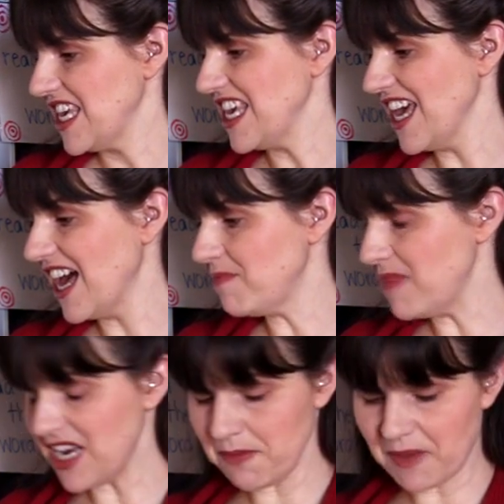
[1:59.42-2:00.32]
he had
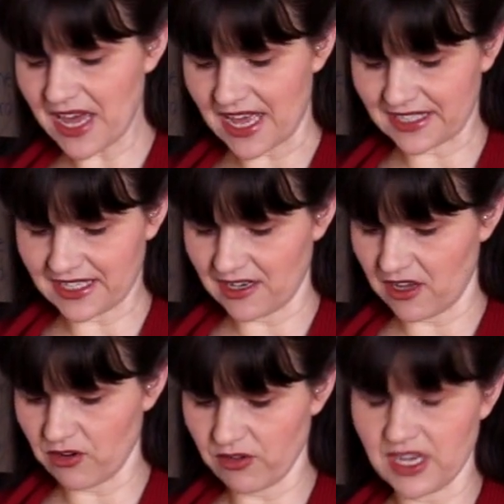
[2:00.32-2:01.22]
many pets and
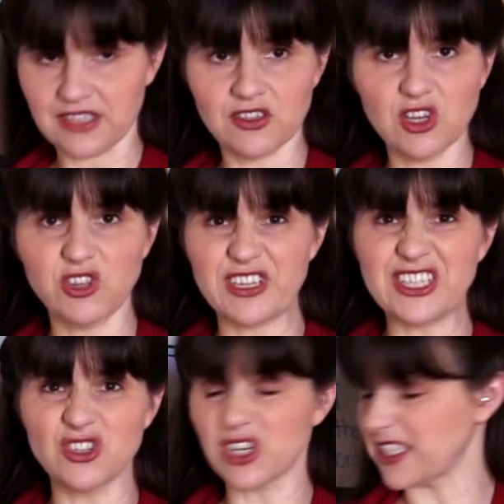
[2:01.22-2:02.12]
other things.
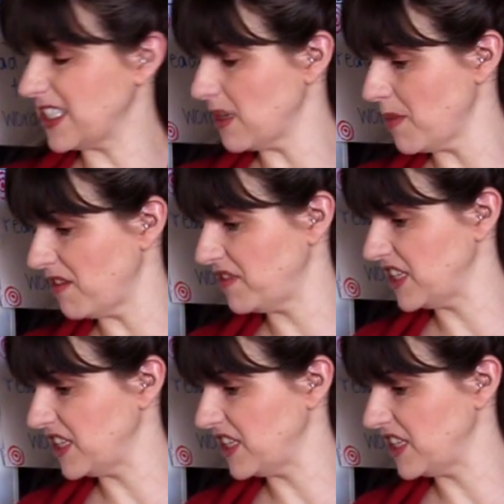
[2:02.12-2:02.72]
Let's look at some of